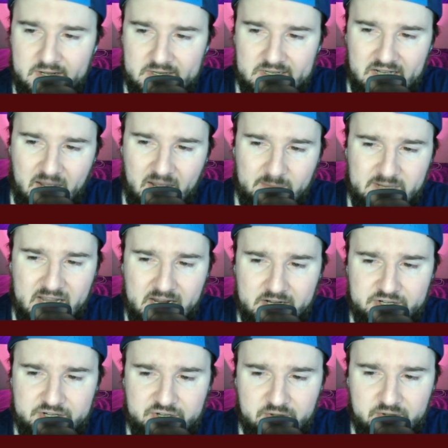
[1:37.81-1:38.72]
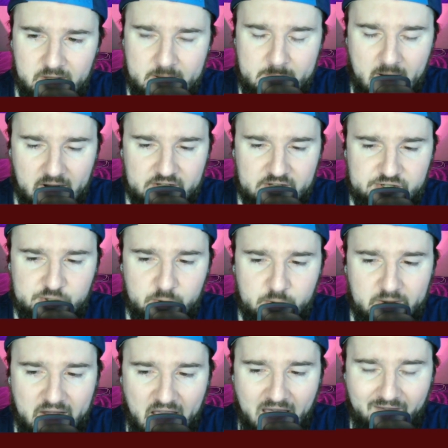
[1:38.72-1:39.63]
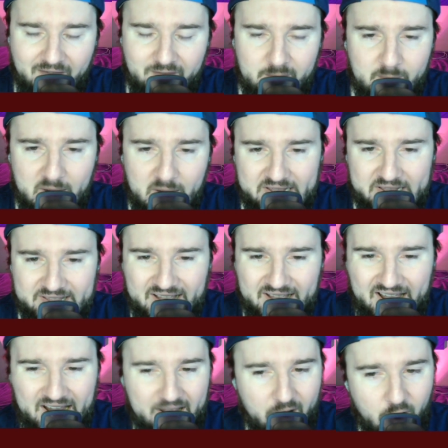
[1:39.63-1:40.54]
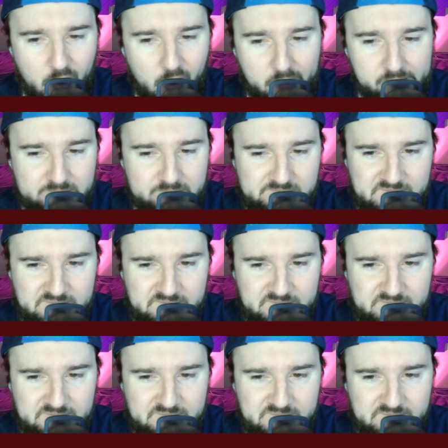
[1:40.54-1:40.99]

I'm taking Tulane minus 2.5 in money line at home.